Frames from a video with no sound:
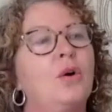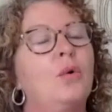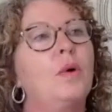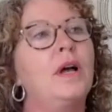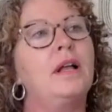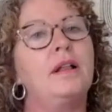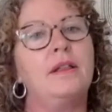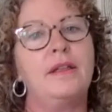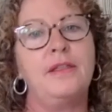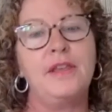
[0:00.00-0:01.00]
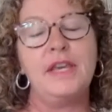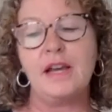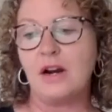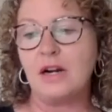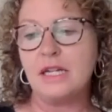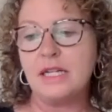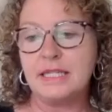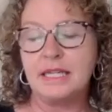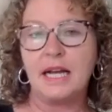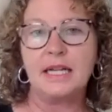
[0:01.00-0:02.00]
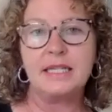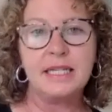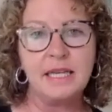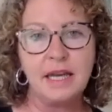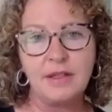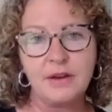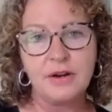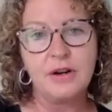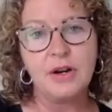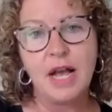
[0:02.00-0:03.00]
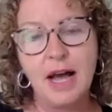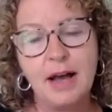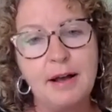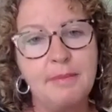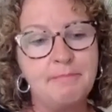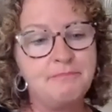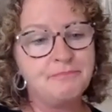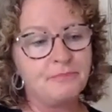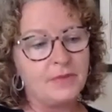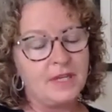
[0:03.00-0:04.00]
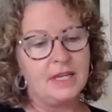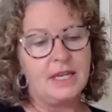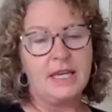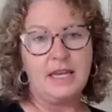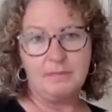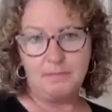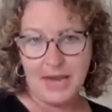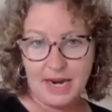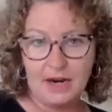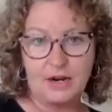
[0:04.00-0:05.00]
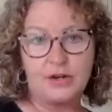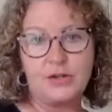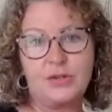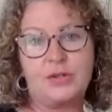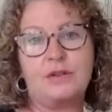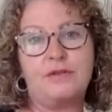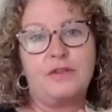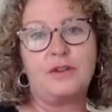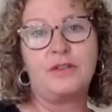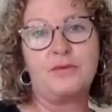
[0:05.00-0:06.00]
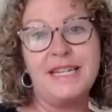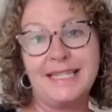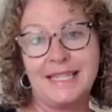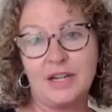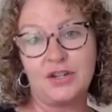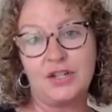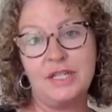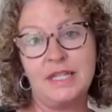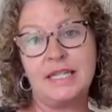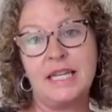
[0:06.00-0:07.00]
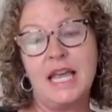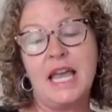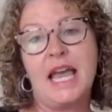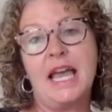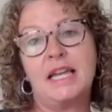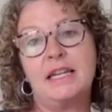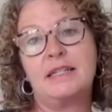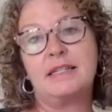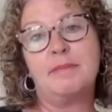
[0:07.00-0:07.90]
Well, the artists got together in pairs for 3 sessions, and some